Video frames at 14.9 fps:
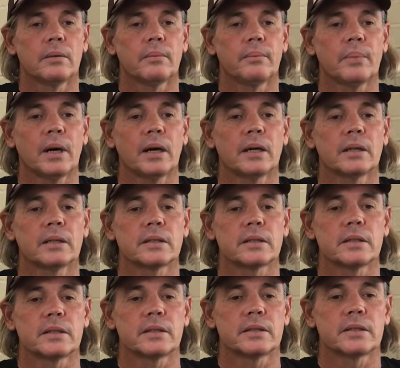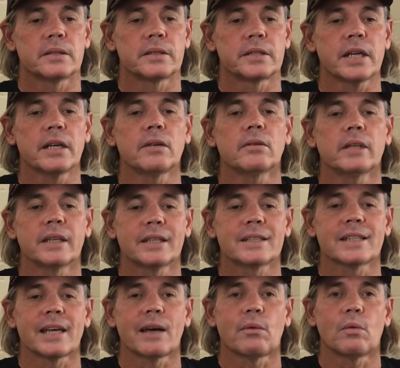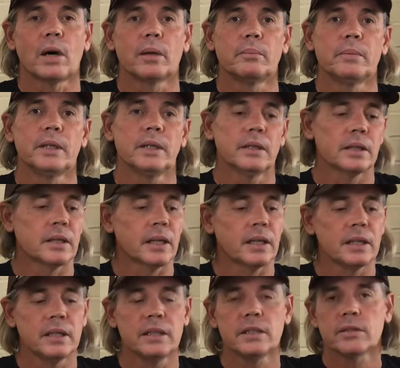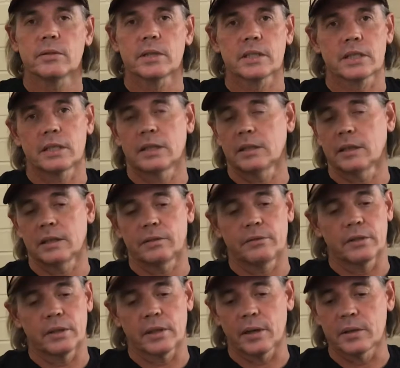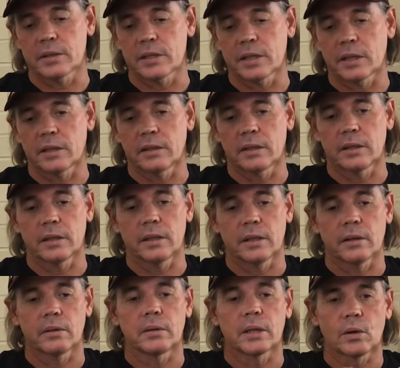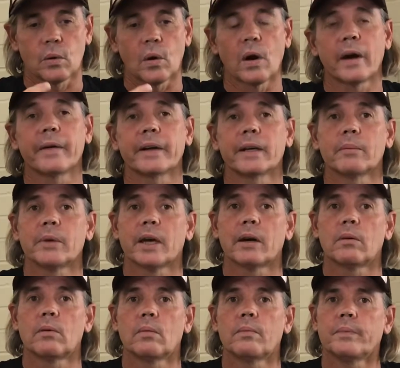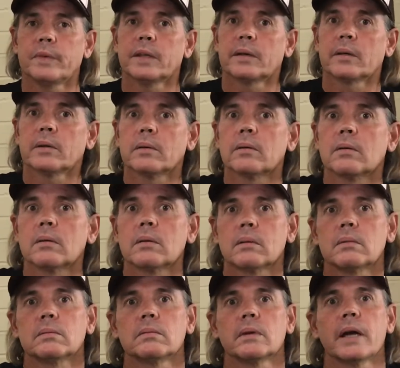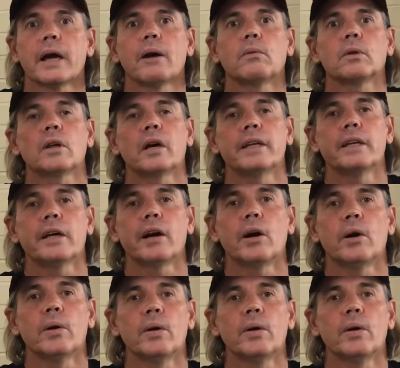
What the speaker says: But generally it's that 1 minute. And interestingly, for those that are inquiring about how will I know,